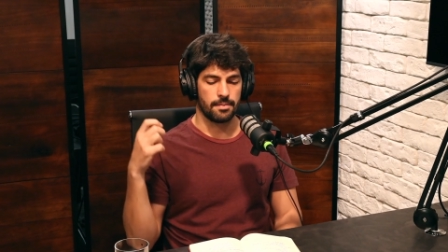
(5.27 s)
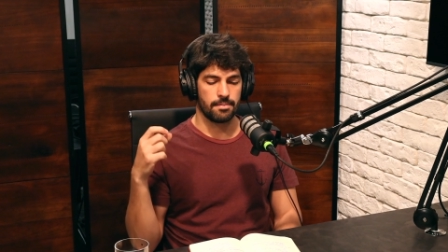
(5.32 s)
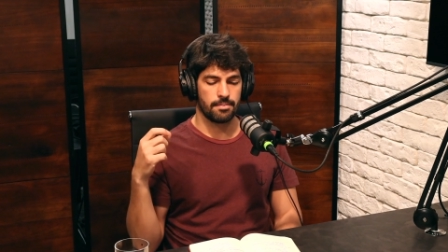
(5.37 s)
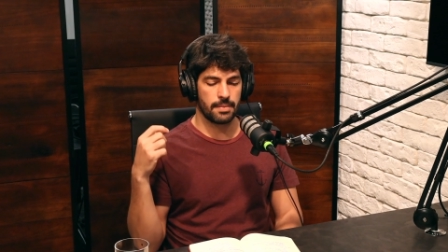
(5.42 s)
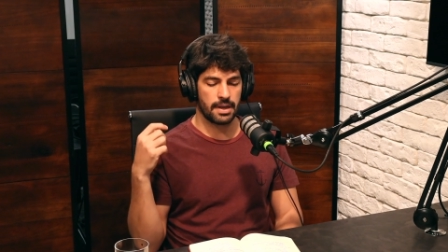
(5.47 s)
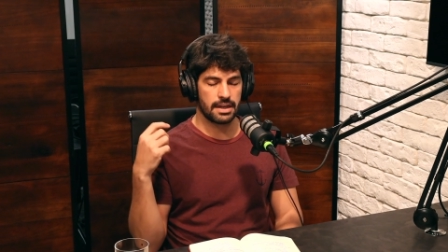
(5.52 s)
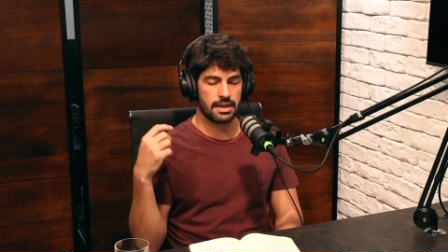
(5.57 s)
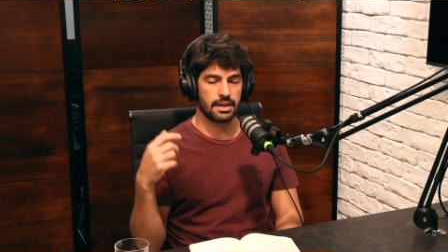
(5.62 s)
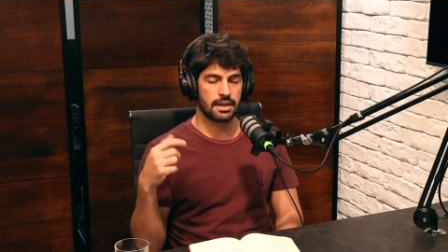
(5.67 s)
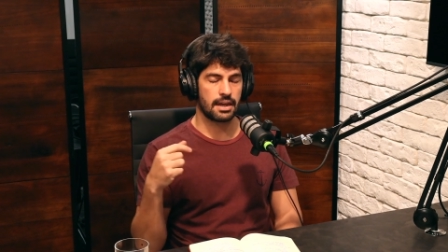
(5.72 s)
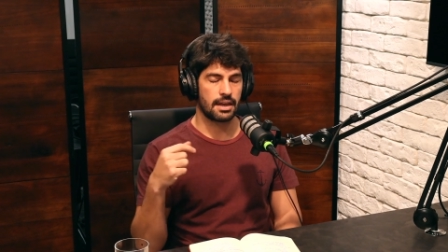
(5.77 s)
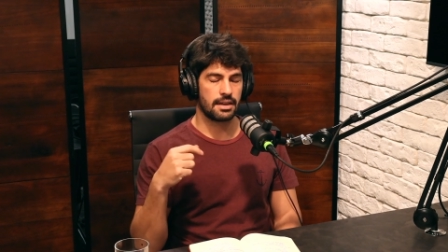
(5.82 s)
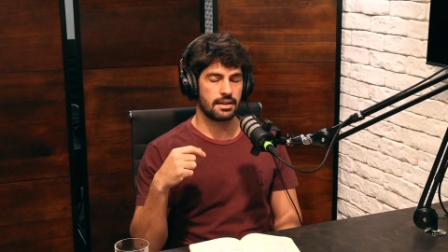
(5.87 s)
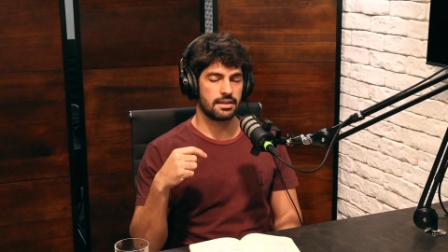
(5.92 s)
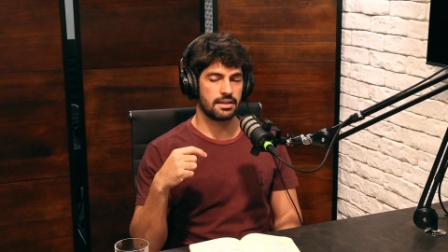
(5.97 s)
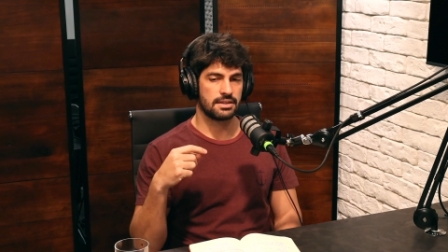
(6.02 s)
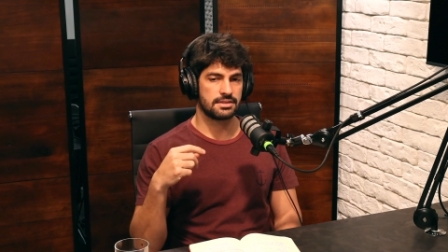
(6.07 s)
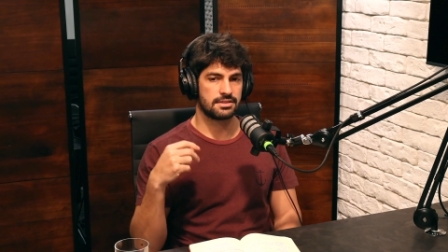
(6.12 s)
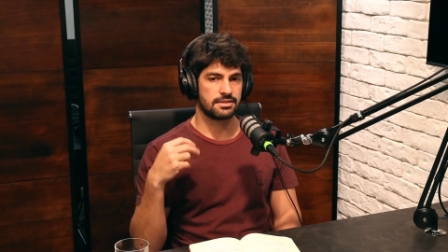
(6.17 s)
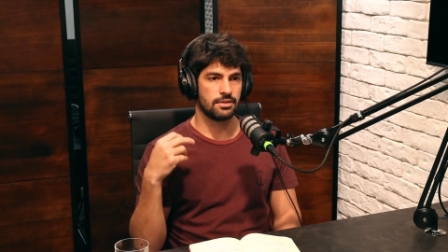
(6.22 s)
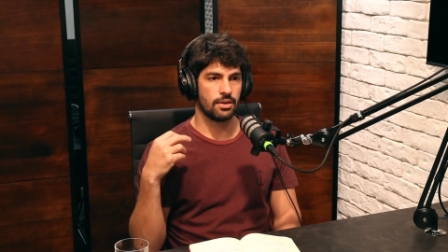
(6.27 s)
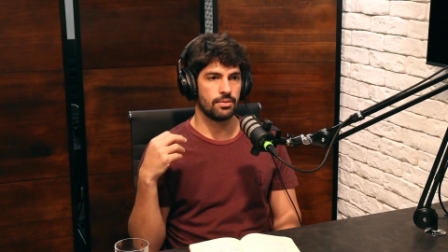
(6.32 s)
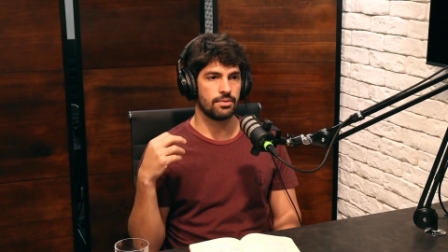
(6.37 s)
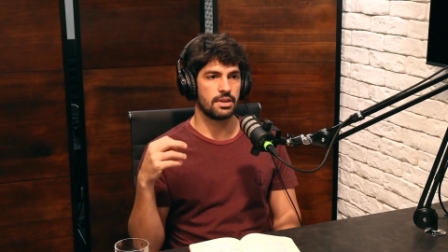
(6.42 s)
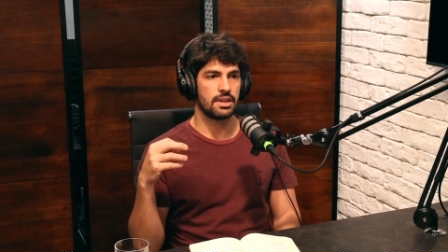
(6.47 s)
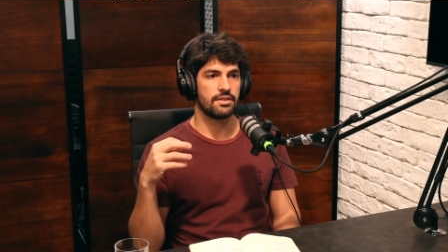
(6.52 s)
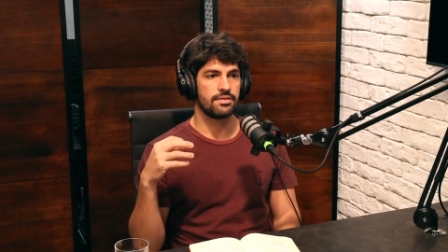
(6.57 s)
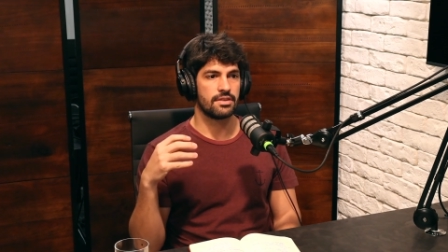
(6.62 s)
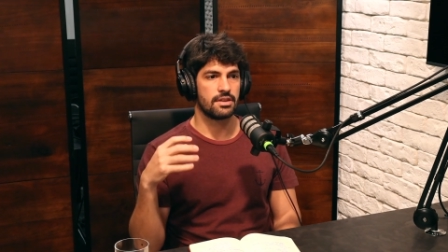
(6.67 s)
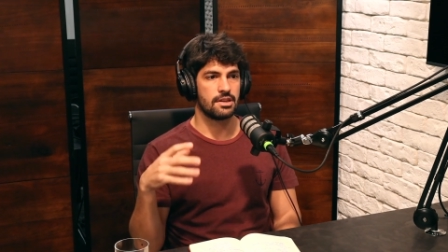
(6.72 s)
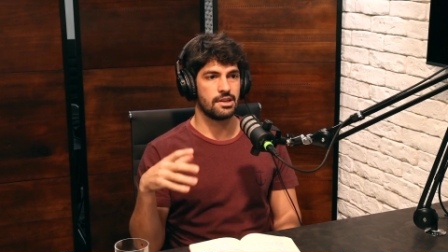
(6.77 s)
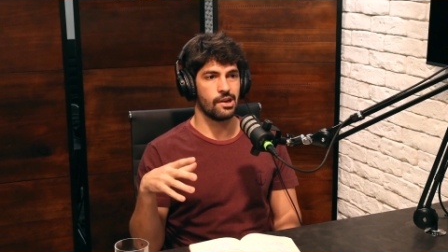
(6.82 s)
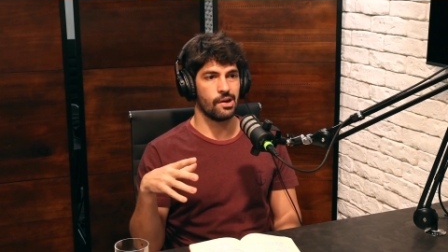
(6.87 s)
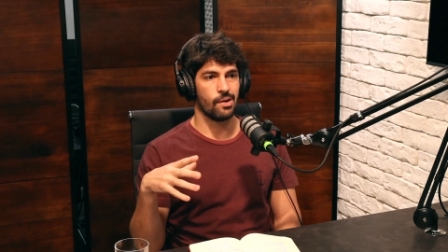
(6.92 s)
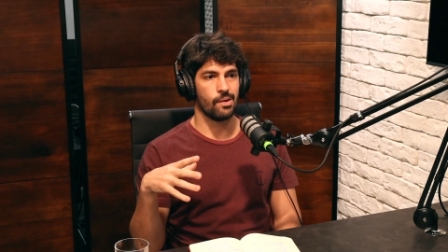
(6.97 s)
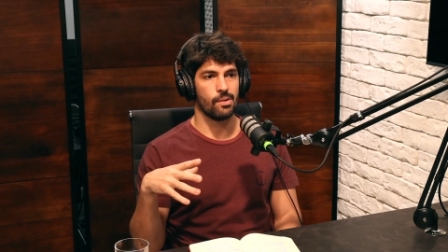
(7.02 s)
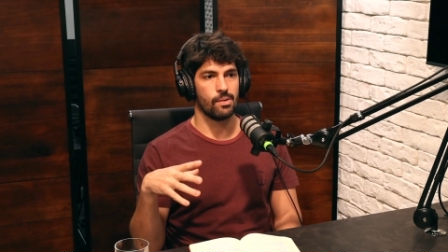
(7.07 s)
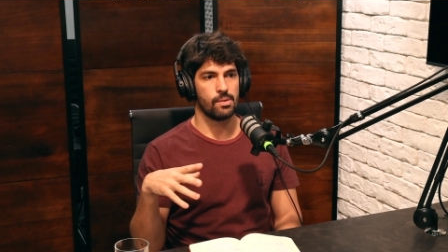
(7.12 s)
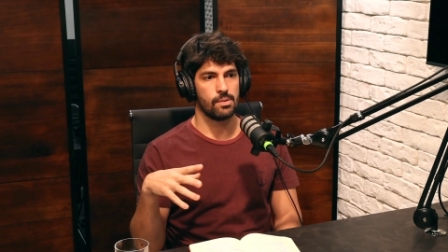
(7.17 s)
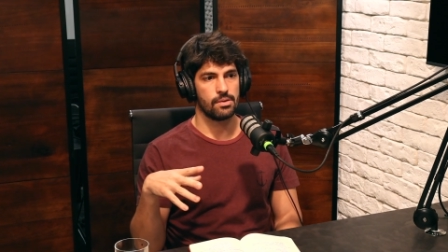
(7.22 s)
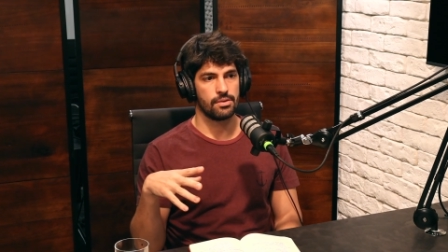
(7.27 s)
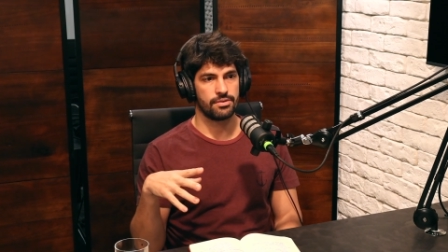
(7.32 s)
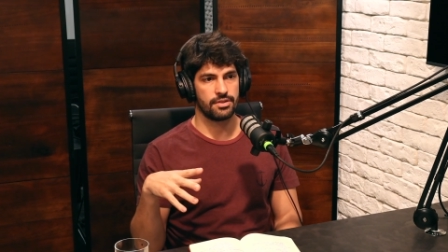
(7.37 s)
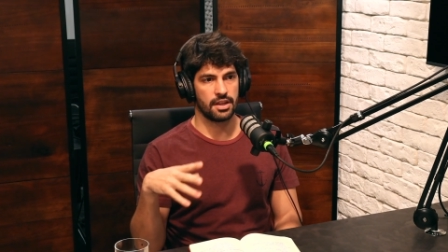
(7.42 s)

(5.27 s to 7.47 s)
many candidates don't even know